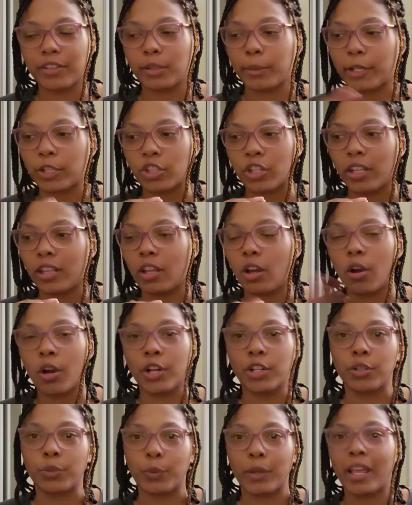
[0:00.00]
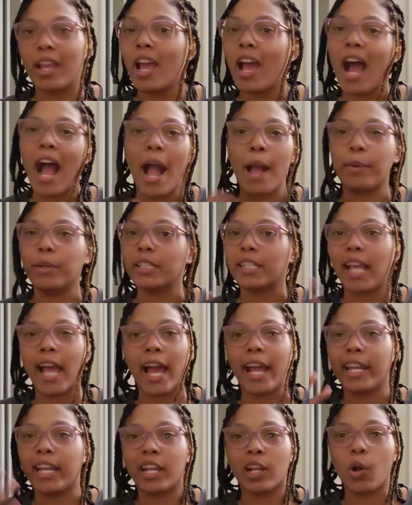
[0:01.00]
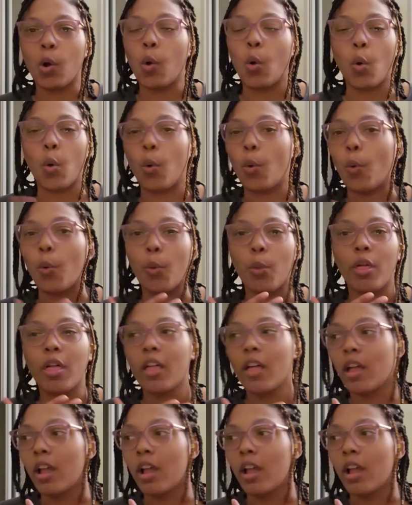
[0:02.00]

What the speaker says: especially the harsh, I was adding whole